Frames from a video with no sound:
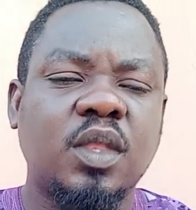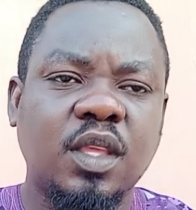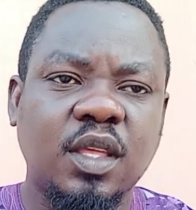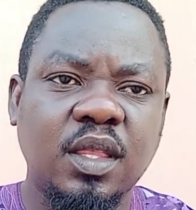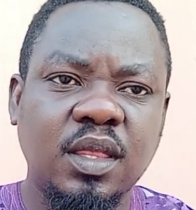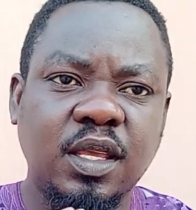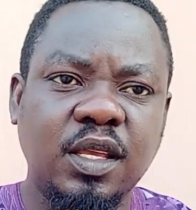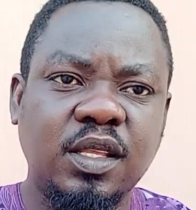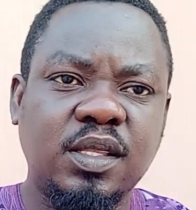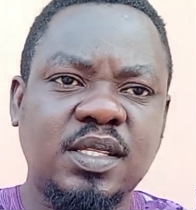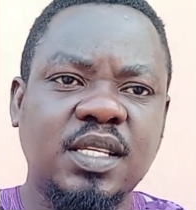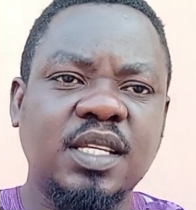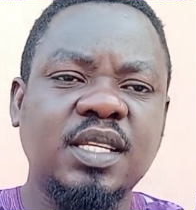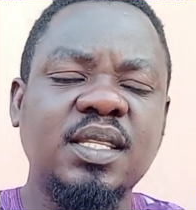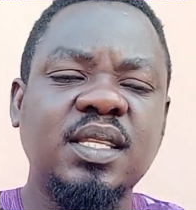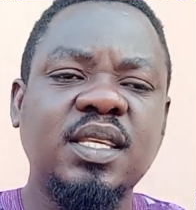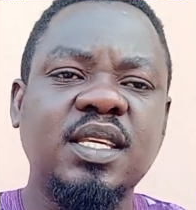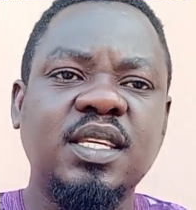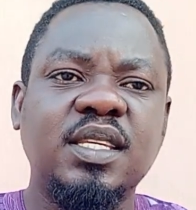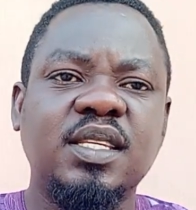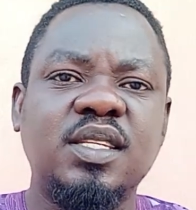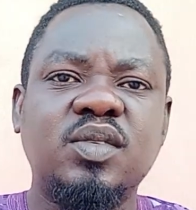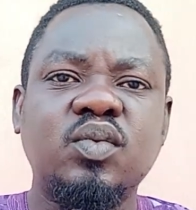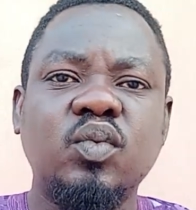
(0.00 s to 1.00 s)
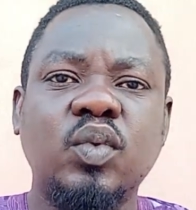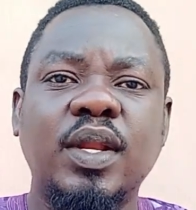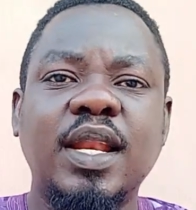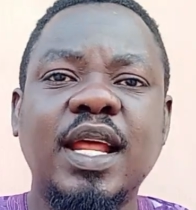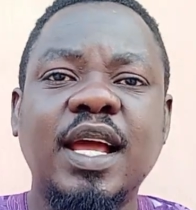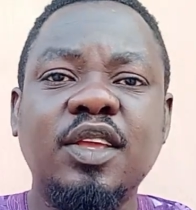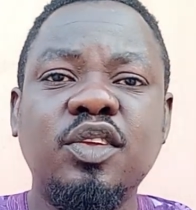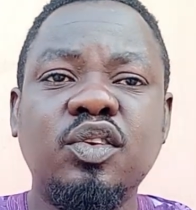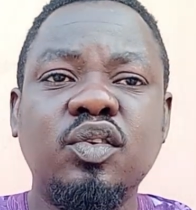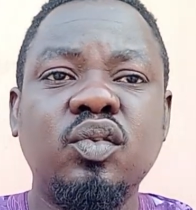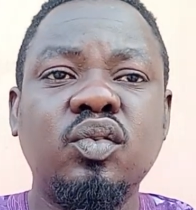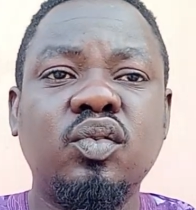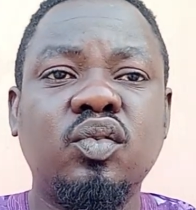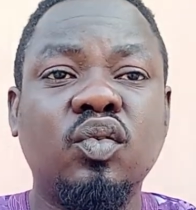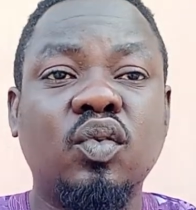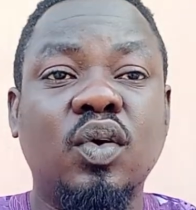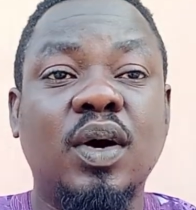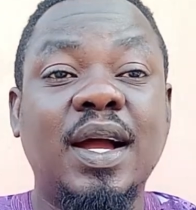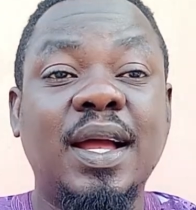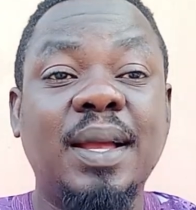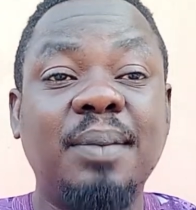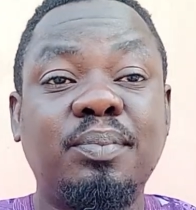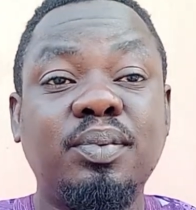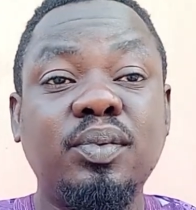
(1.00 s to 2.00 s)
The thing is whether you you
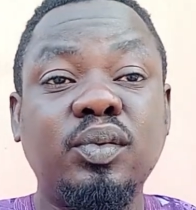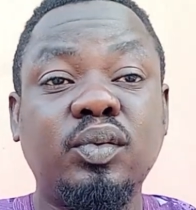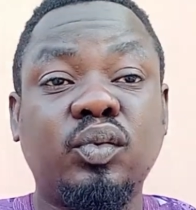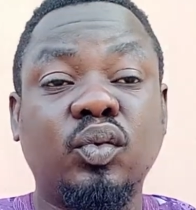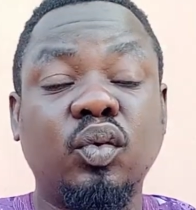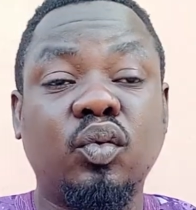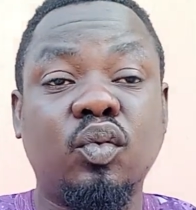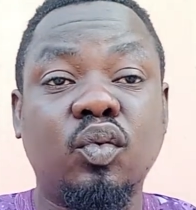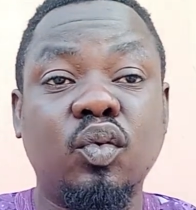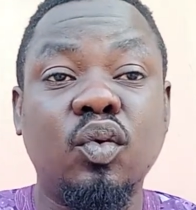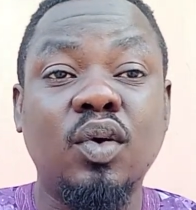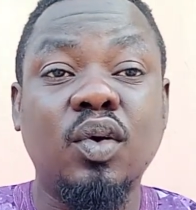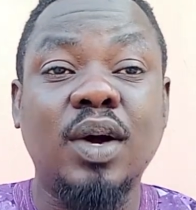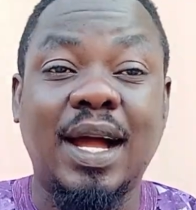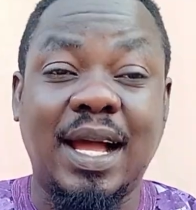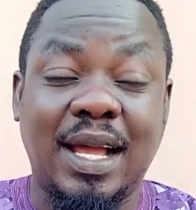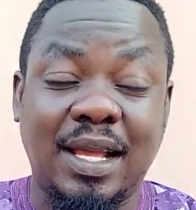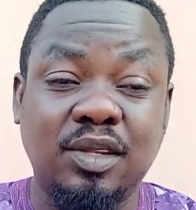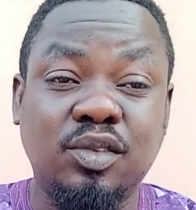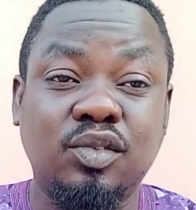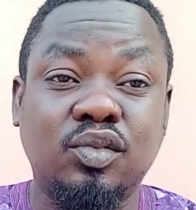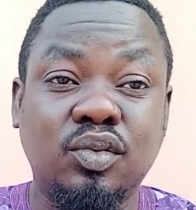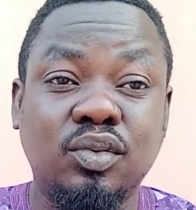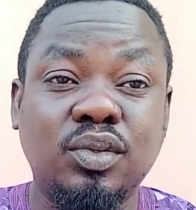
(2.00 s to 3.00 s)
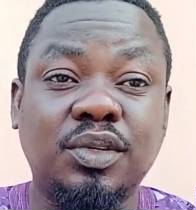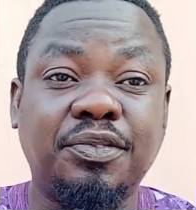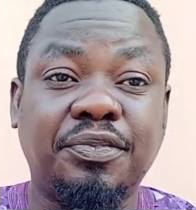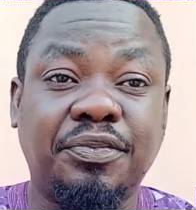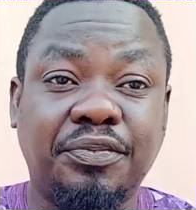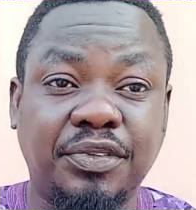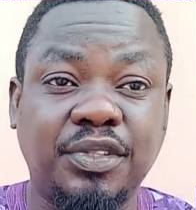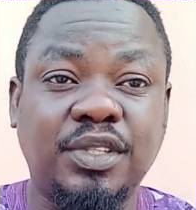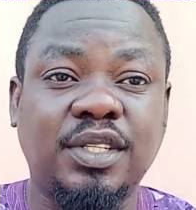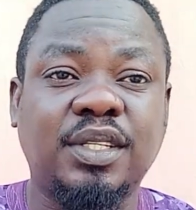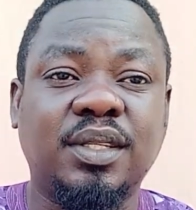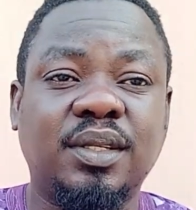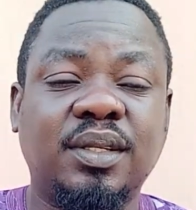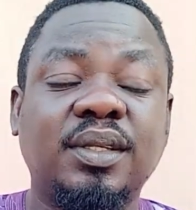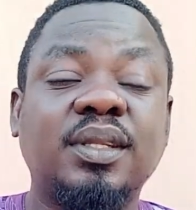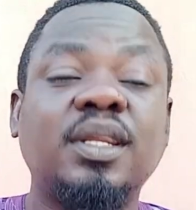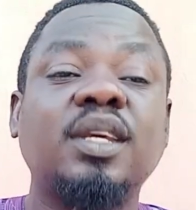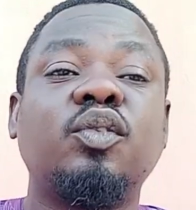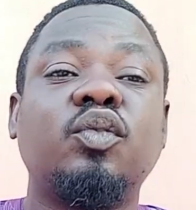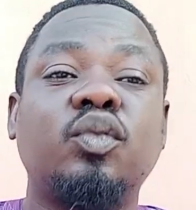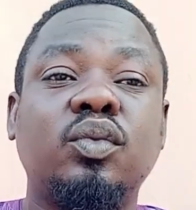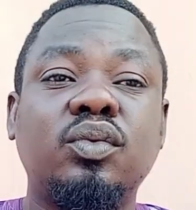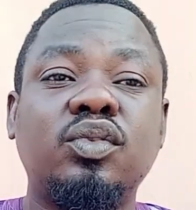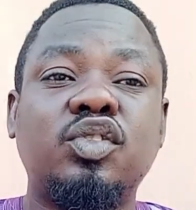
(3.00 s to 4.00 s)
are able to go and do the feeding, they
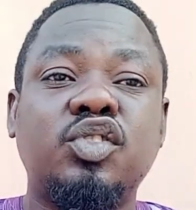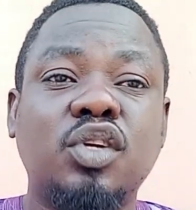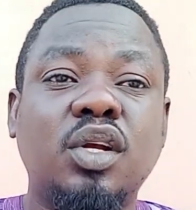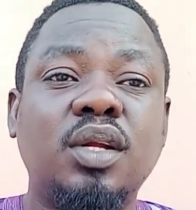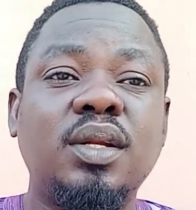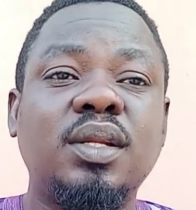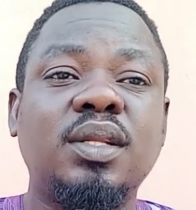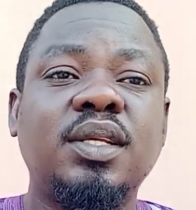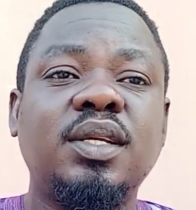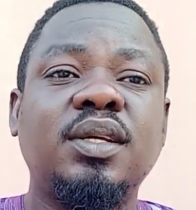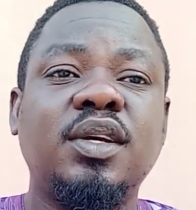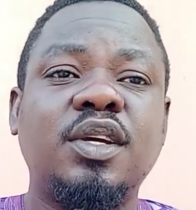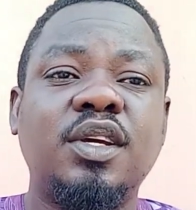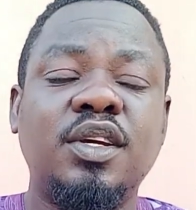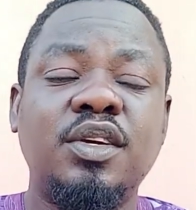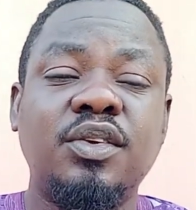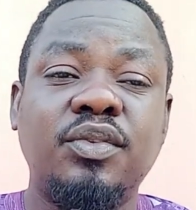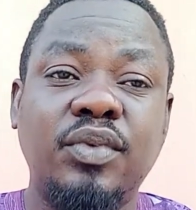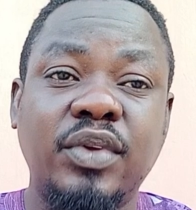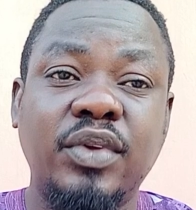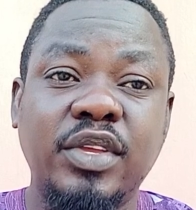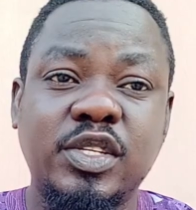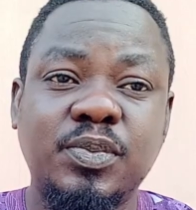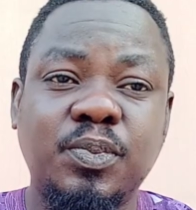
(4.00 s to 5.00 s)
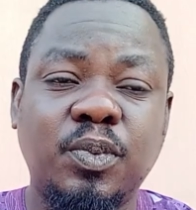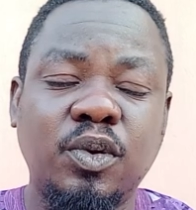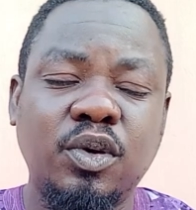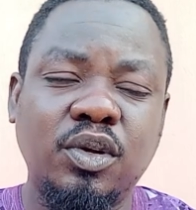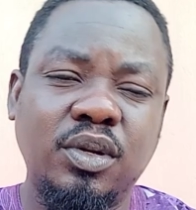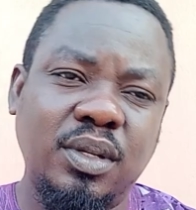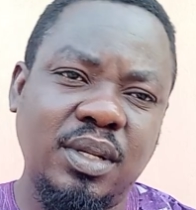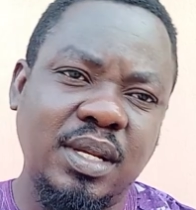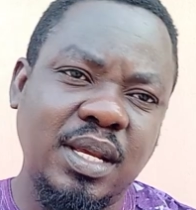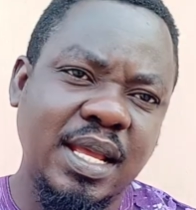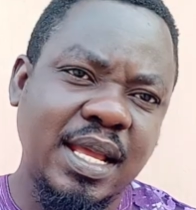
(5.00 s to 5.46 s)
will surely respond.